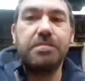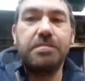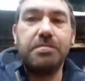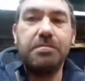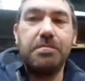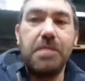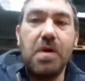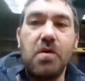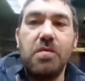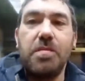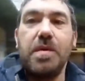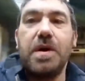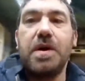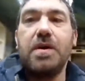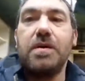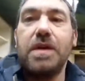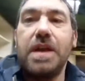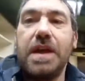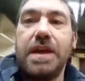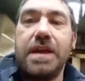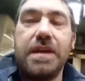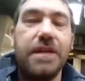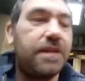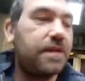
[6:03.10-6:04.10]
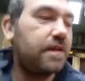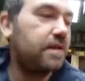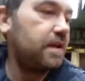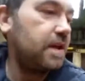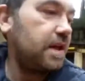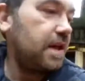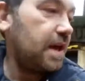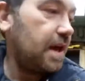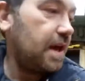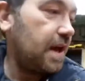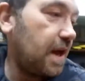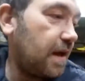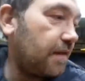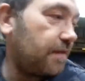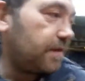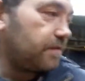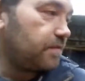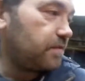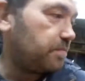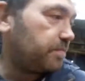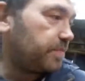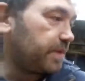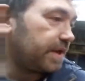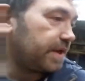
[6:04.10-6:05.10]
mobile lathe. And then
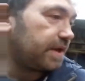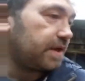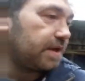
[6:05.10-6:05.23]
the big